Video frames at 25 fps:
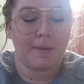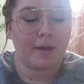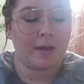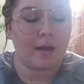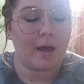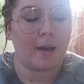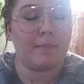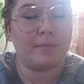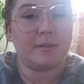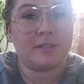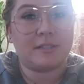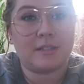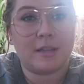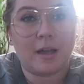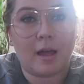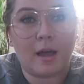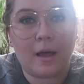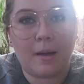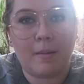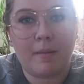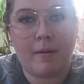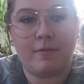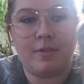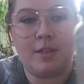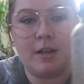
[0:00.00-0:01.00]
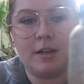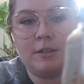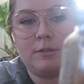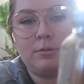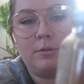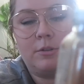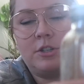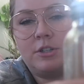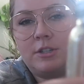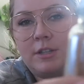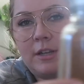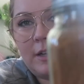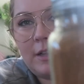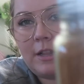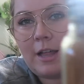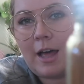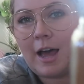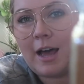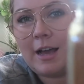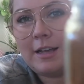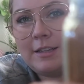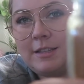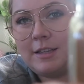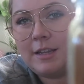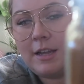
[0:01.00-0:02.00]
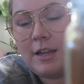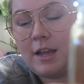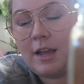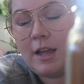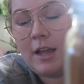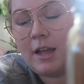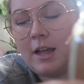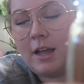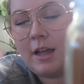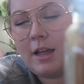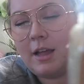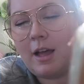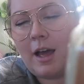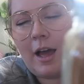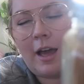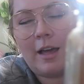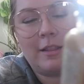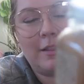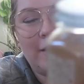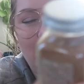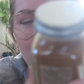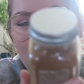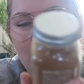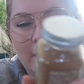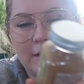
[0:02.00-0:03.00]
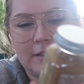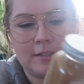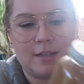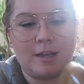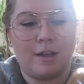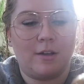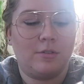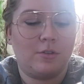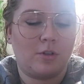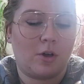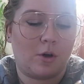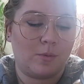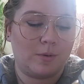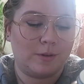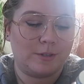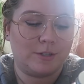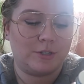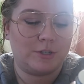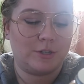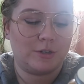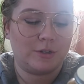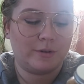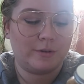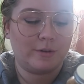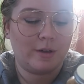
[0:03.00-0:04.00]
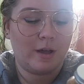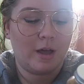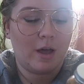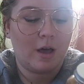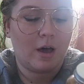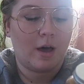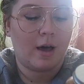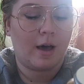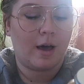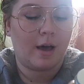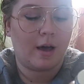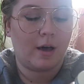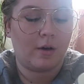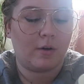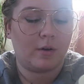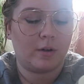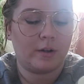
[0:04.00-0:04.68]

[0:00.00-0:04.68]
pick up some of this, which is in glass. I love that sound, always do. Uh,